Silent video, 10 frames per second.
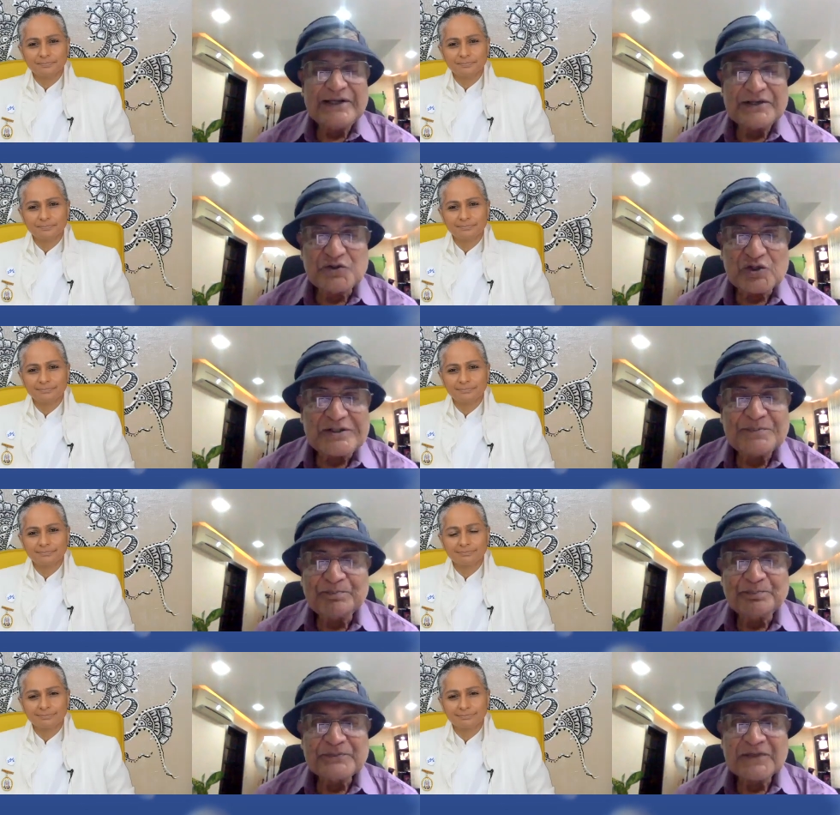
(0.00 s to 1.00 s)
Speaker 1: the
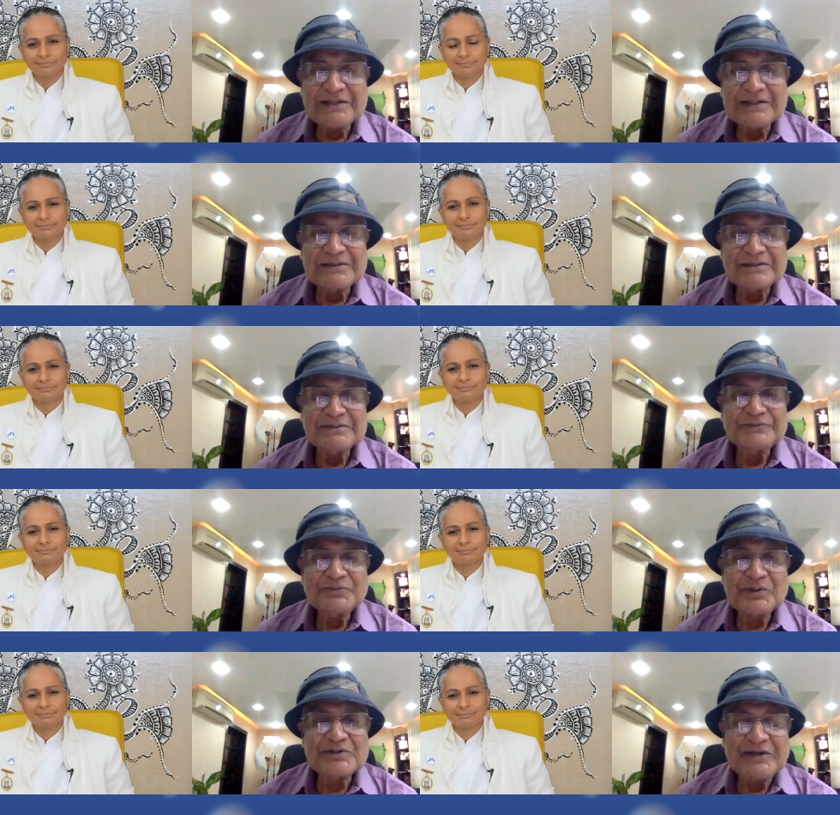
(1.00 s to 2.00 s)
energy.
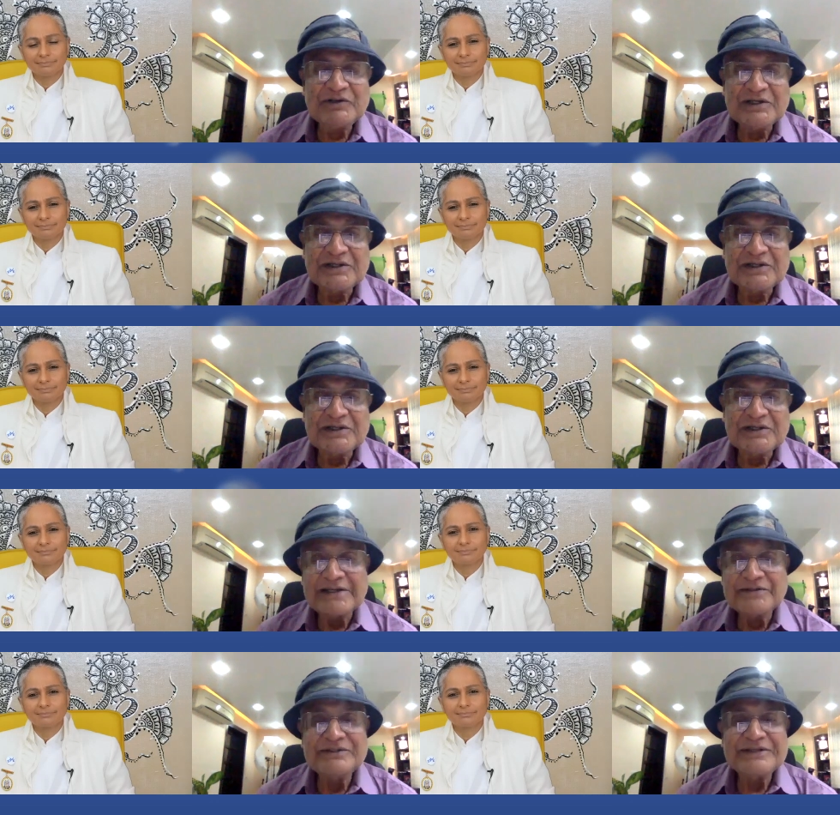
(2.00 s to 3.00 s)
For 7
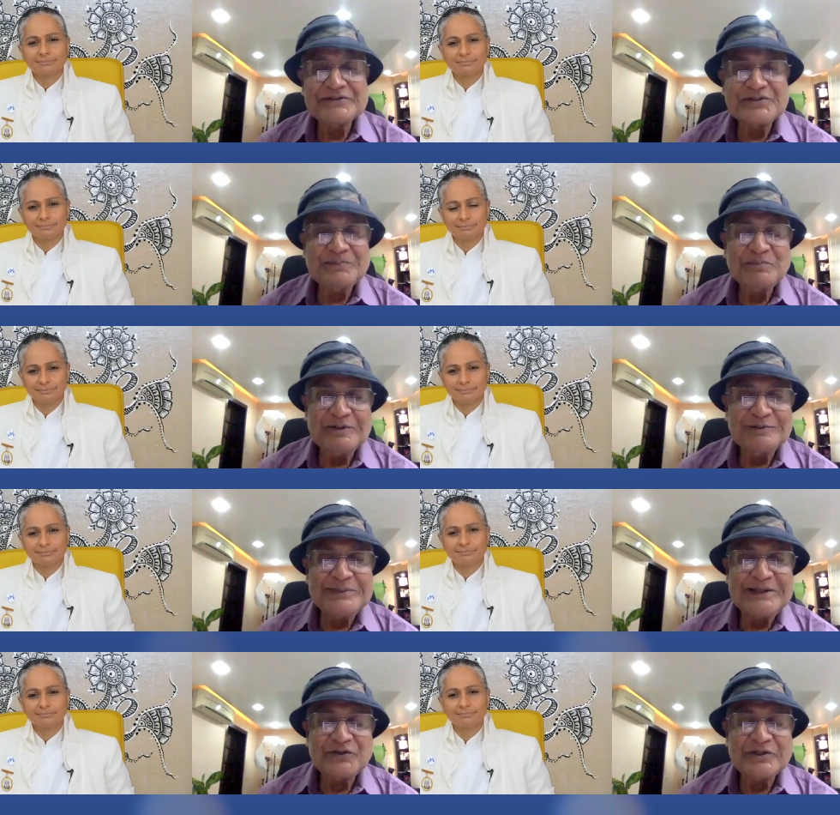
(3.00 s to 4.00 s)
days, I did a
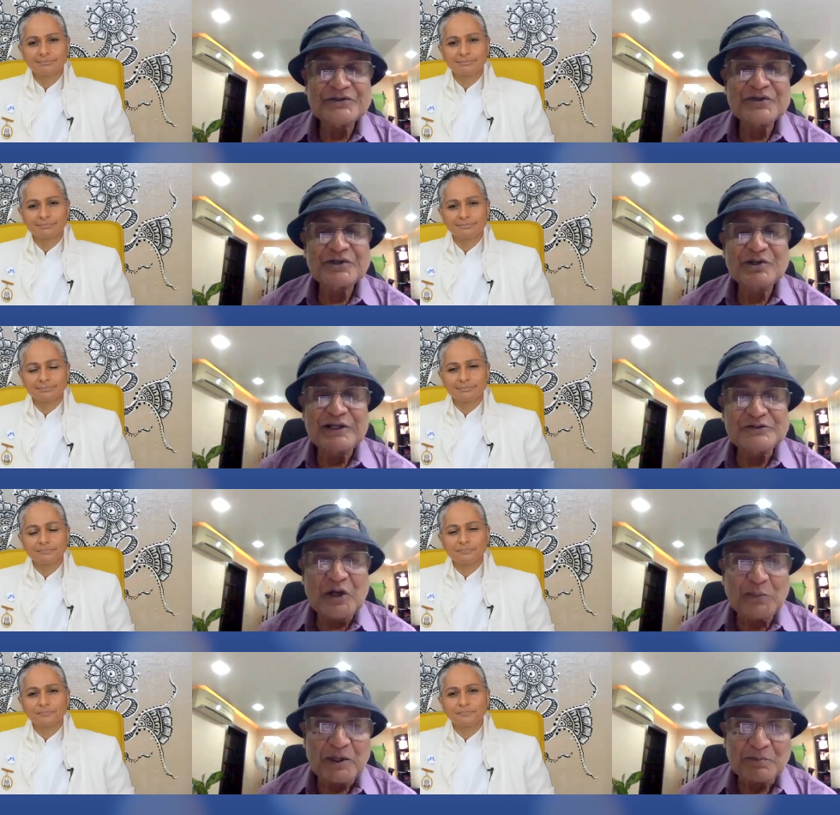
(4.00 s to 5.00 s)
simple meditation
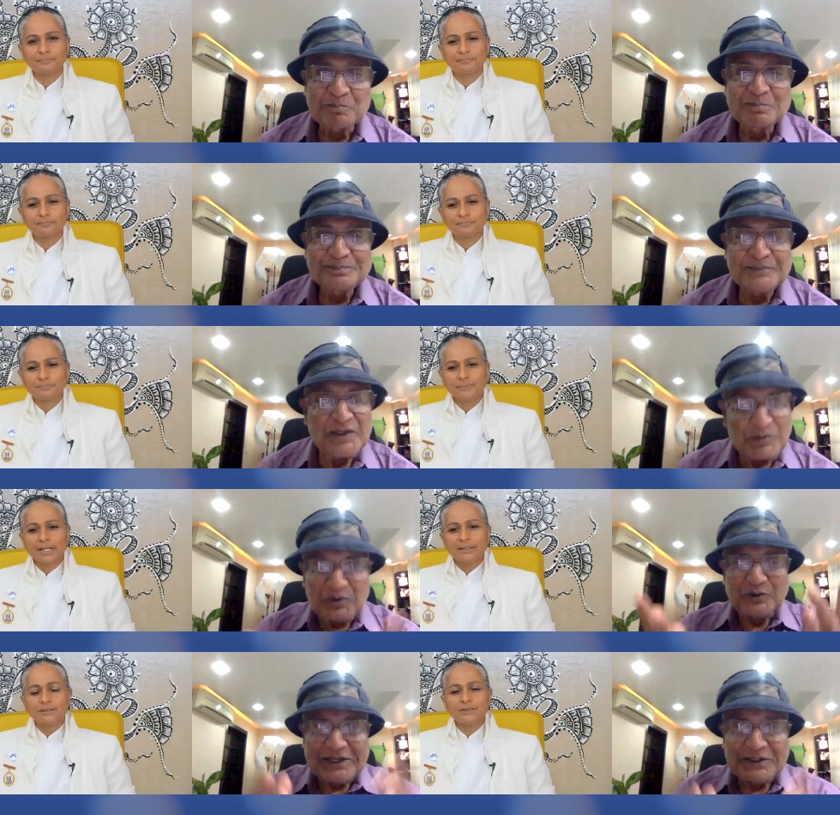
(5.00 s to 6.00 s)
called Japa.
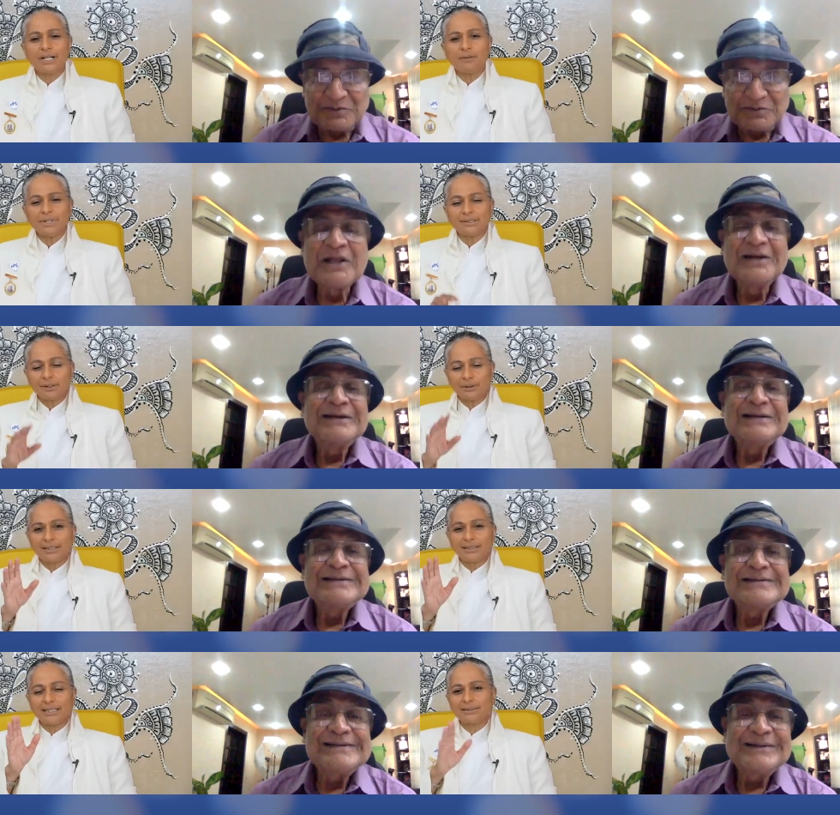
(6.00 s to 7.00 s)
You
Speaker 2: know that.
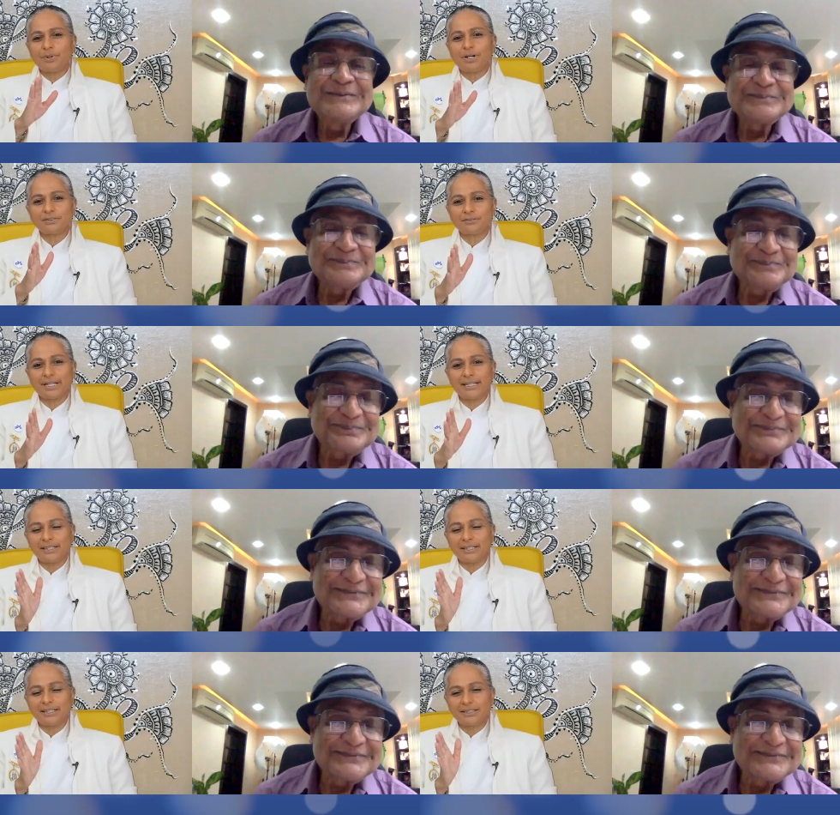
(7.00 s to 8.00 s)
Okay, let's pause right
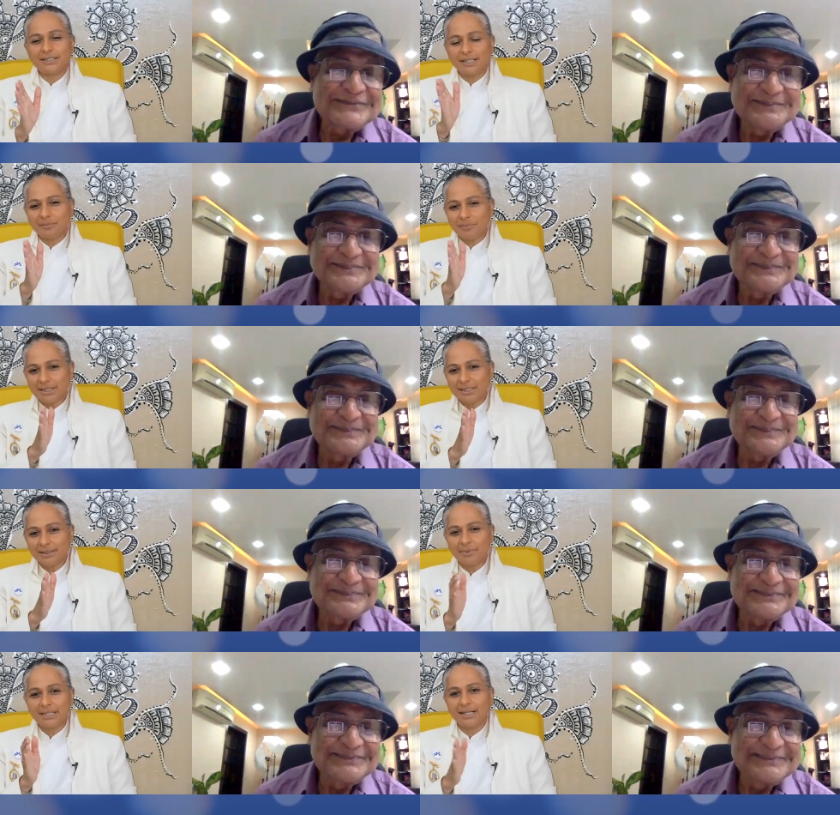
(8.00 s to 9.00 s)
here. Tell me a little
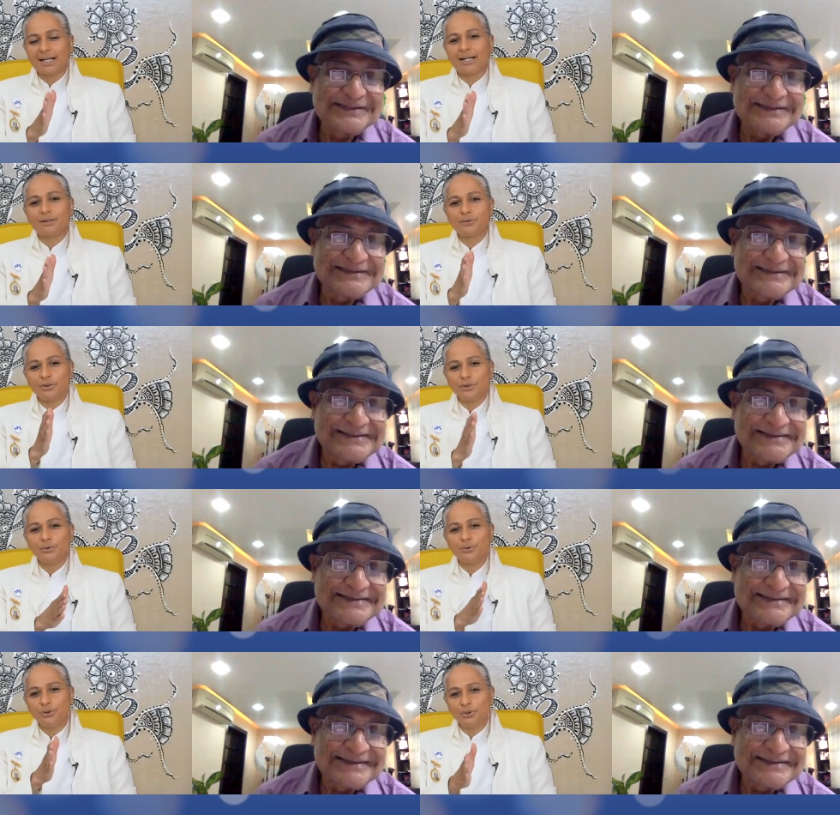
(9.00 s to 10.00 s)
bit how
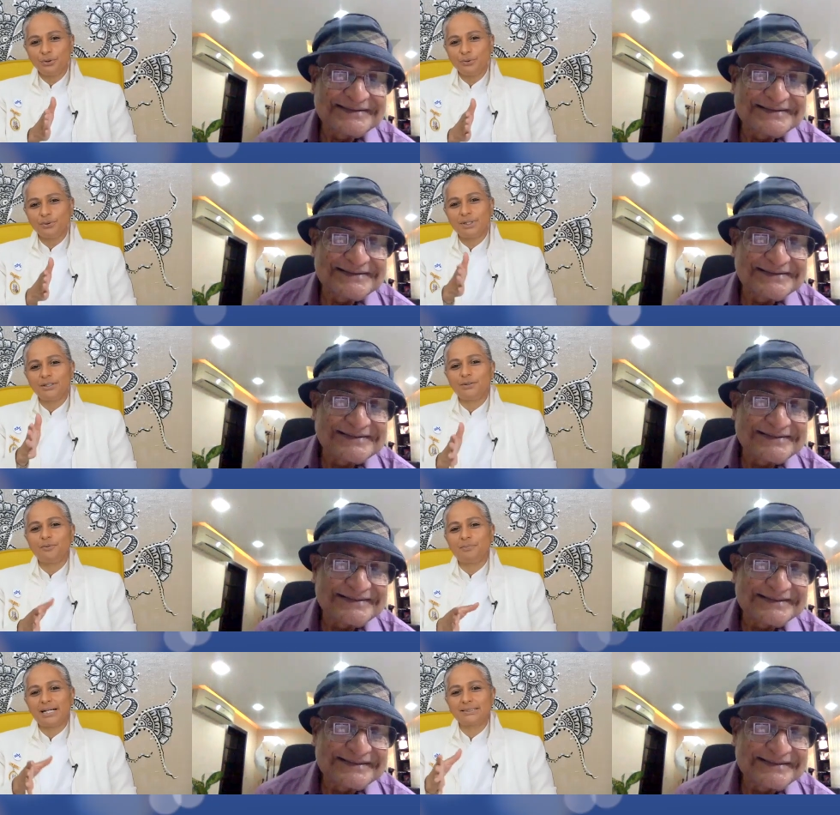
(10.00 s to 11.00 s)
you knew that
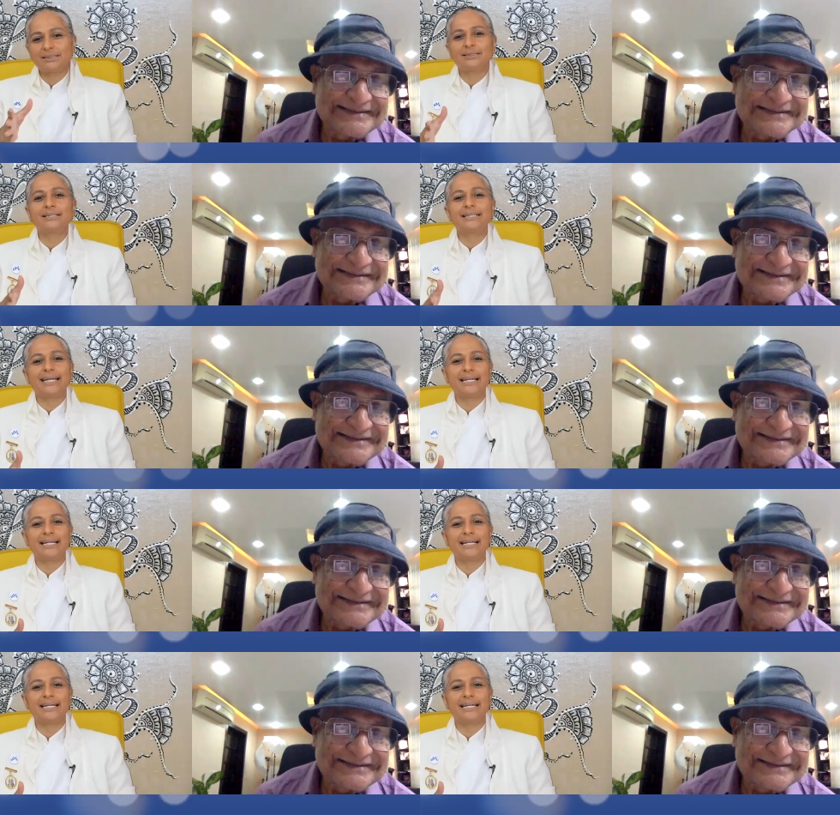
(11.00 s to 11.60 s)
you mastered the